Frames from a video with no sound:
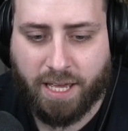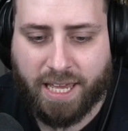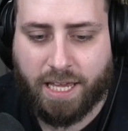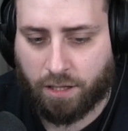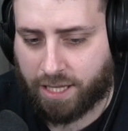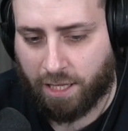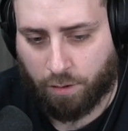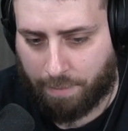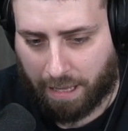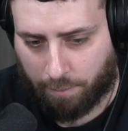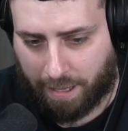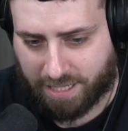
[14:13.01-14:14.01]
He'll kill
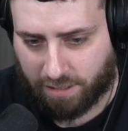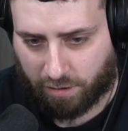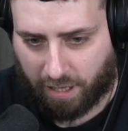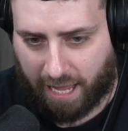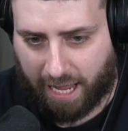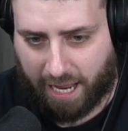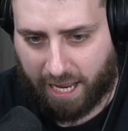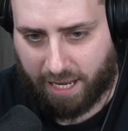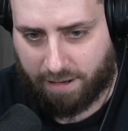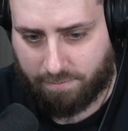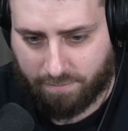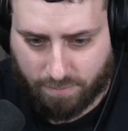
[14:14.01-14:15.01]
Melmetal
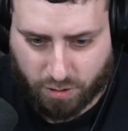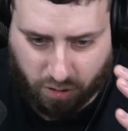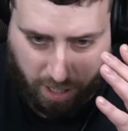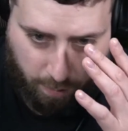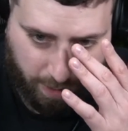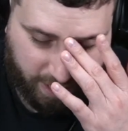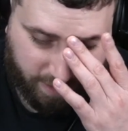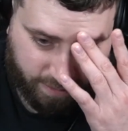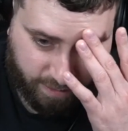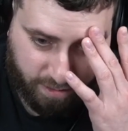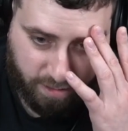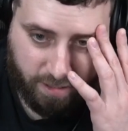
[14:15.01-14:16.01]
straight away.
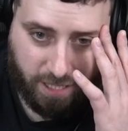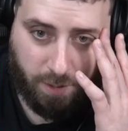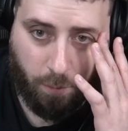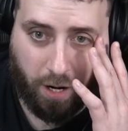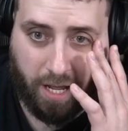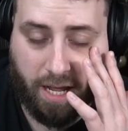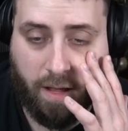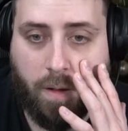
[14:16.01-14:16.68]
In 1 hit.